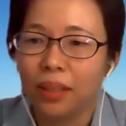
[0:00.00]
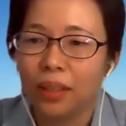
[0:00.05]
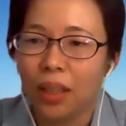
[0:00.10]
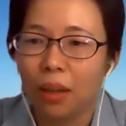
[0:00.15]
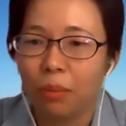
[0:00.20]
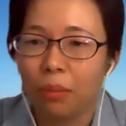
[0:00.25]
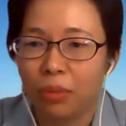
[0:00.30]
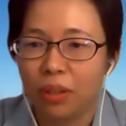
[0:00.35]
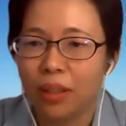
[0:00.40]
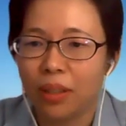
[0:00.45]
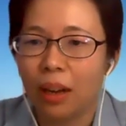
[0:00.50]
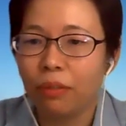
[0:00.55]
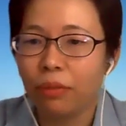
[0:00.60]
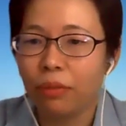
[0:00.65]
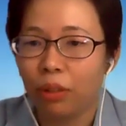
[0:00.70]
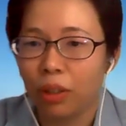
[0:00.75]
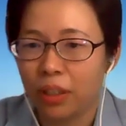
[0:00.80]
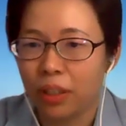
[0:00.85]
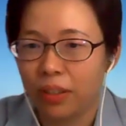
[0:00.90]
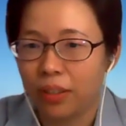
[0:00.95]
himself
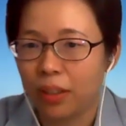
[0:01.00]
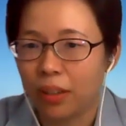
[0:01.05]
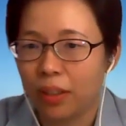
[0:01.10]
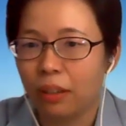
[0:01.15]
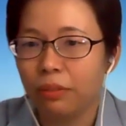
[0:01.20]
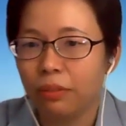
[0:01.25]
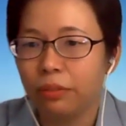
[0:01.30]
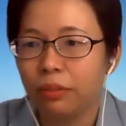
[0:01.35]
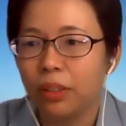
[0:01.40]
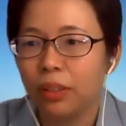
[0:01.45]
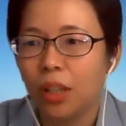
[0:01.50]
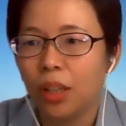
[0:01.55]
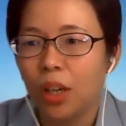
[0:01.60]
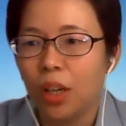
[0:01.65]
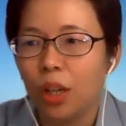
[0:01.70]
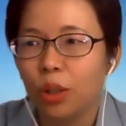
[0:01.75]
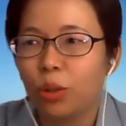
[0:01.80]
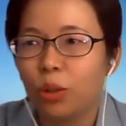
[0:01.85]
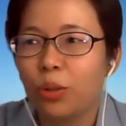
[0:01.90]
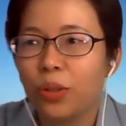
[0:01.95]
or herself
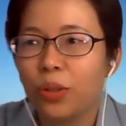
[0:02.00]
to